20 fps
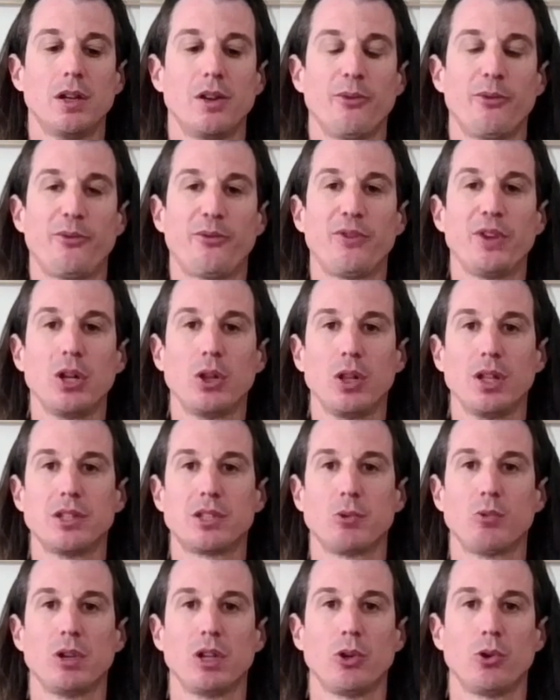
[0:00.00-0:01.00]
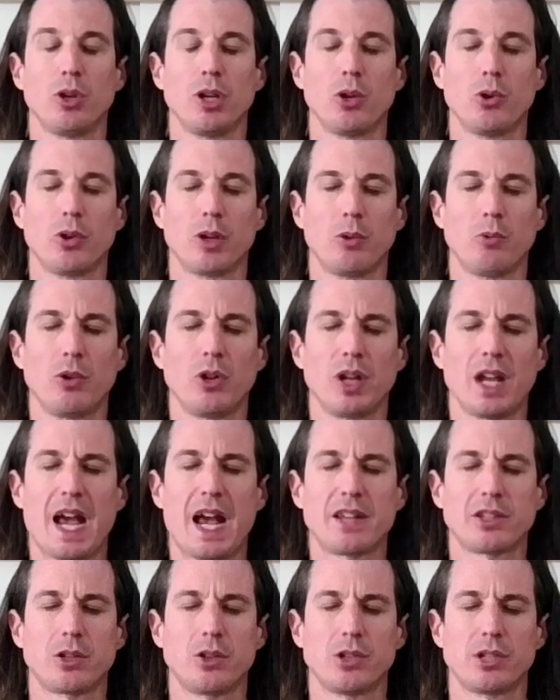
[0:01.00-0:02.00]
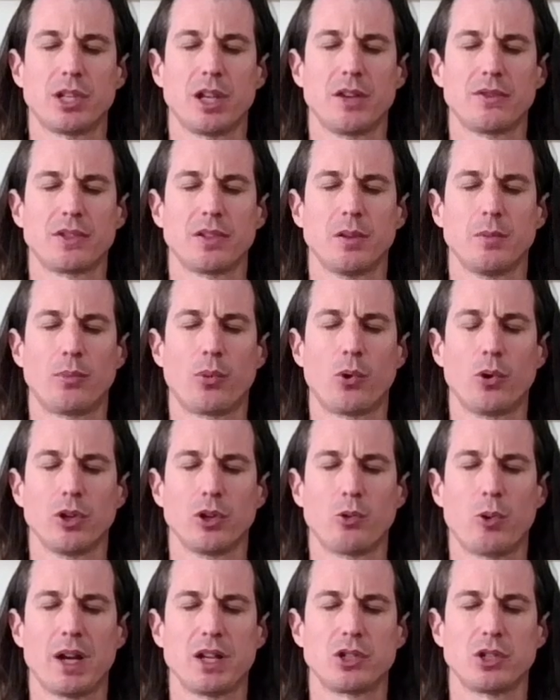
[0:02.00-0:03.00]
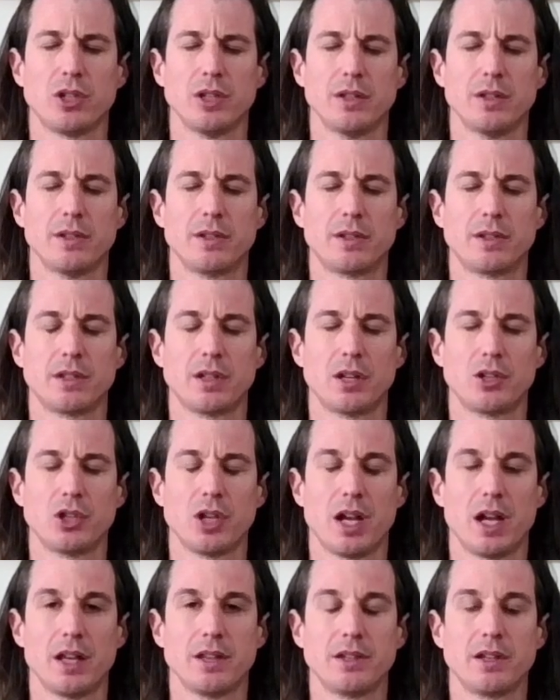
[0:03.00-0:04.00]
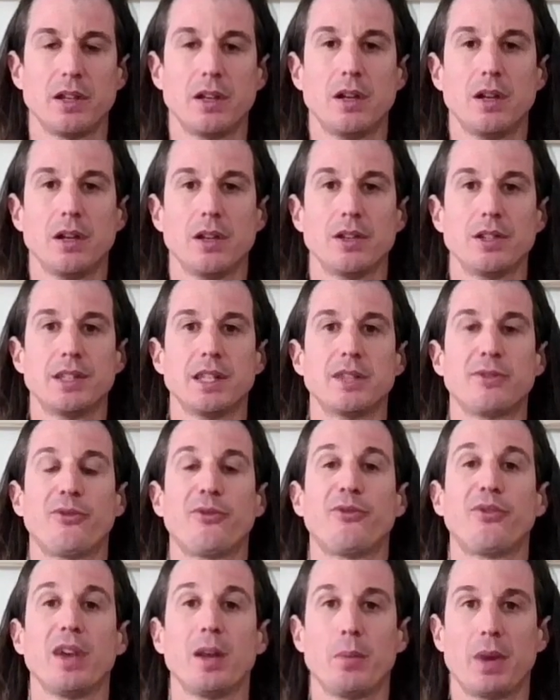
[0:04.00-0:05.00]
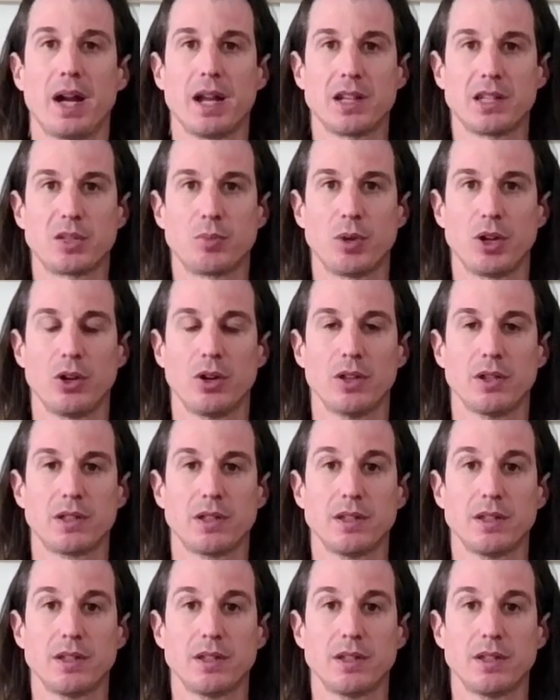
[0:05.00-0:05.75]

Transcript: feel into what you're hearing and really ask yourselves the important questions, such as, does this fit my experience?